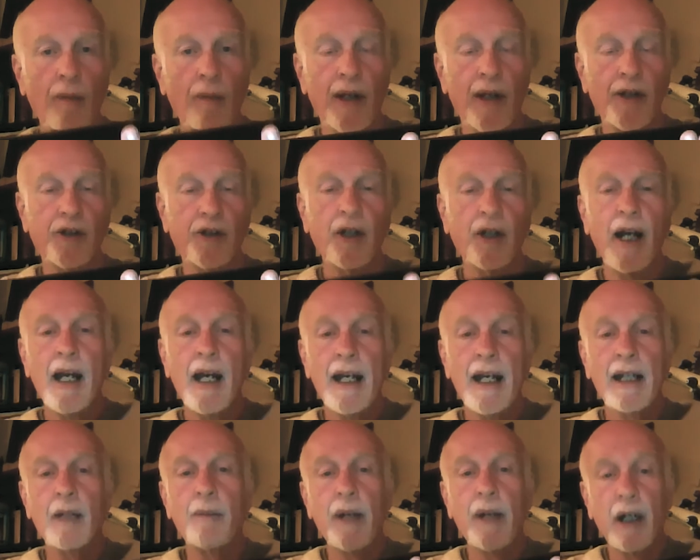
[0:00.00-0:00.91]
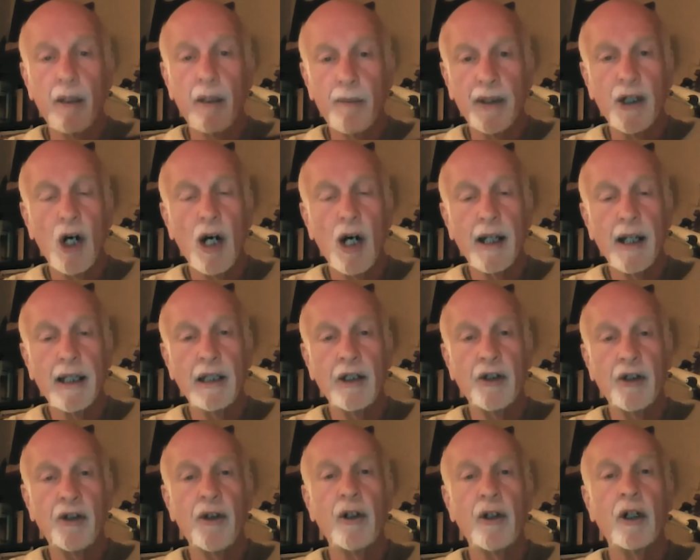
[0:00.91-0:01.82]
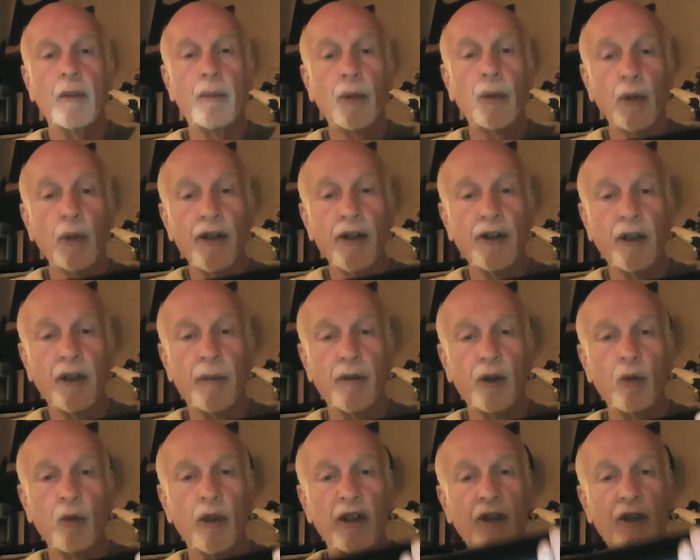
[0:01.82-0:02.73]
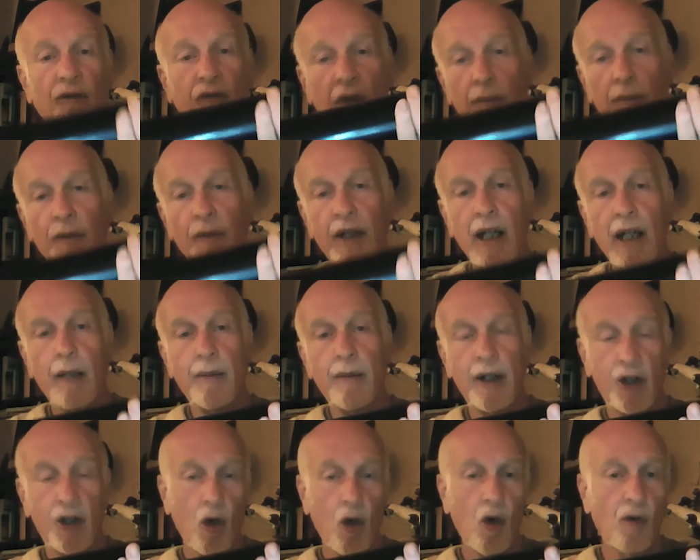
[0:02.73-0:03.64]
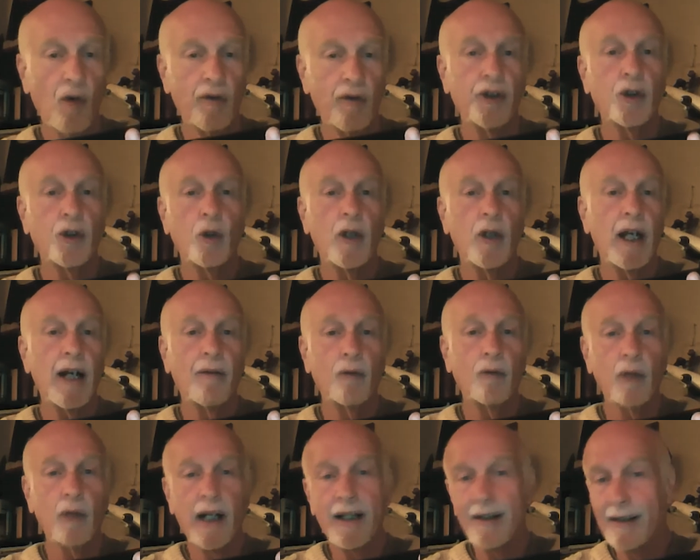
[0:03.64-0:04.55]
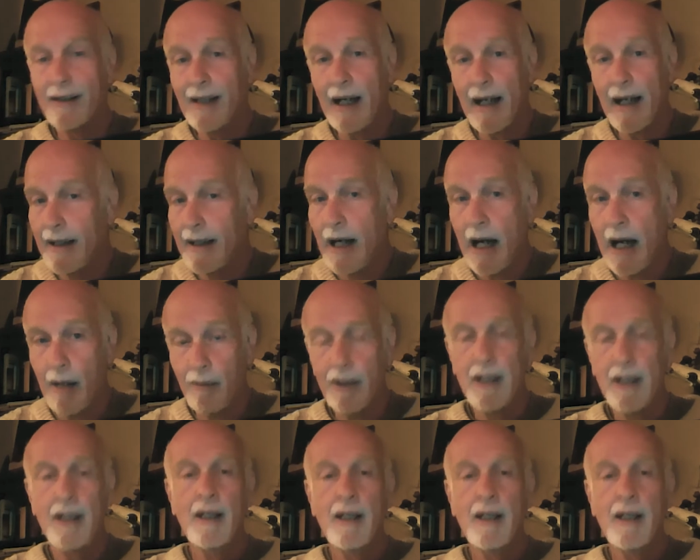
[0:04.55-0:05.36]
this. In a pair of binoculars, there are prisms which flip the image over, so you have right side up.